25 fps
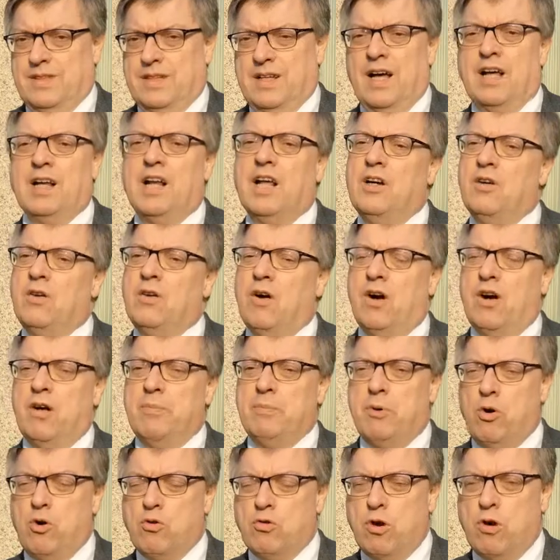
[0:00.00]
Hello, I'm
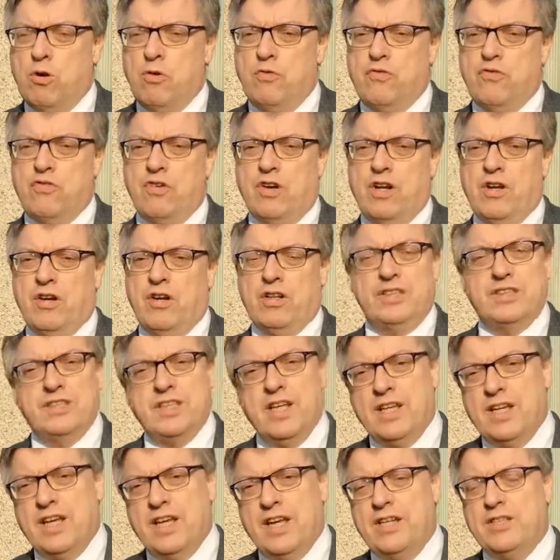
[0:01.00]
Paul Rolfe, the local
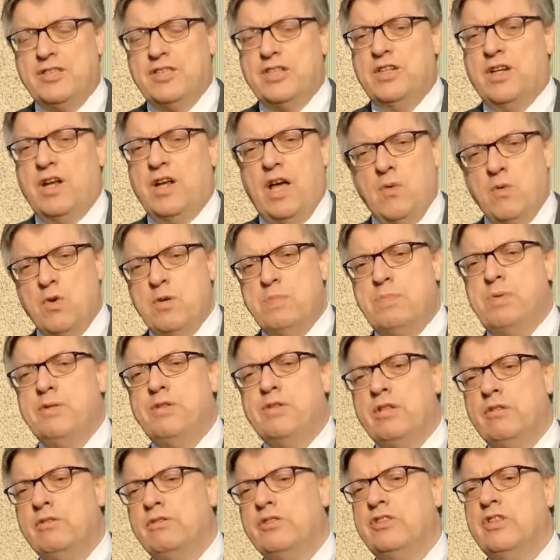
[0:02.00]
estate agent, and we're
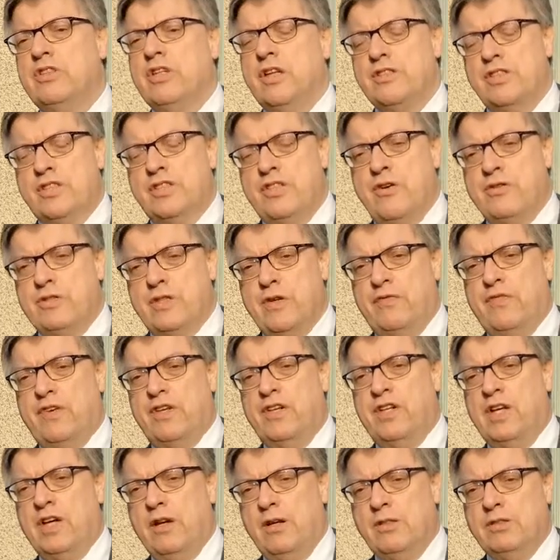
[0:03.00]
producing a series of
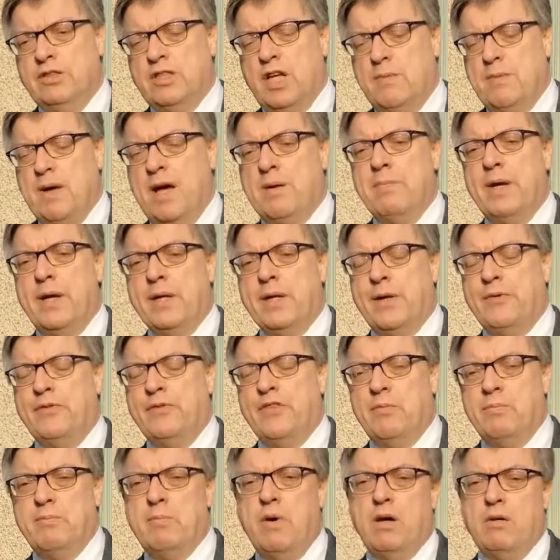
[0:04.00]
videos about making
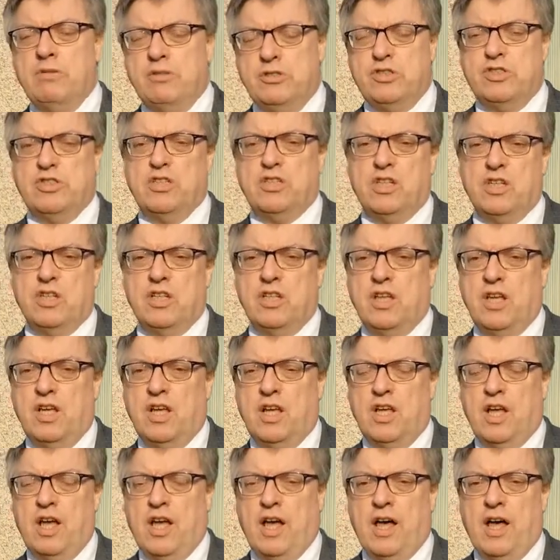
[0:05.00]
the most
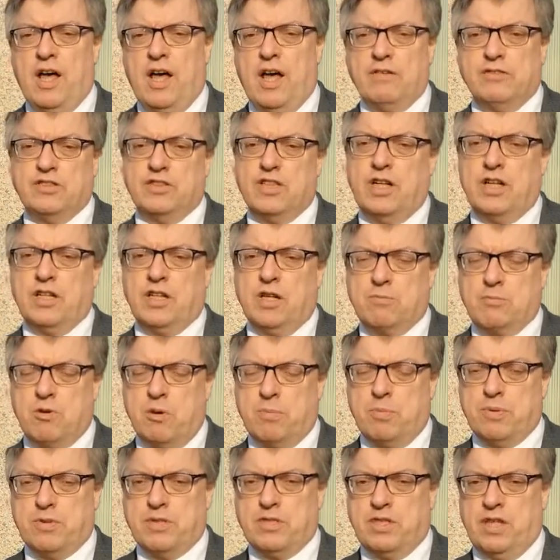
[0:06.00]
out of selling a
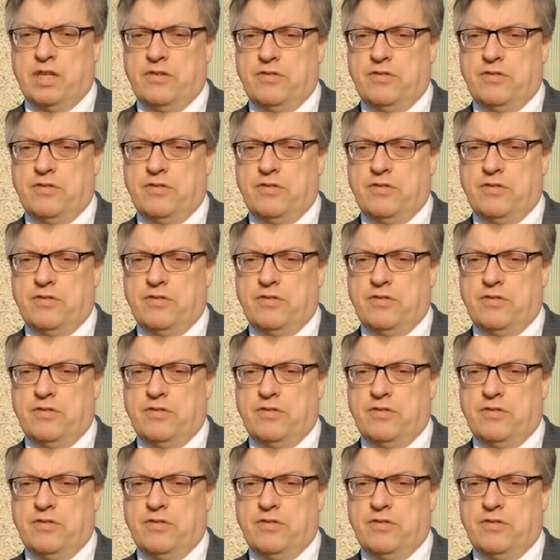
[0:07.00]
property.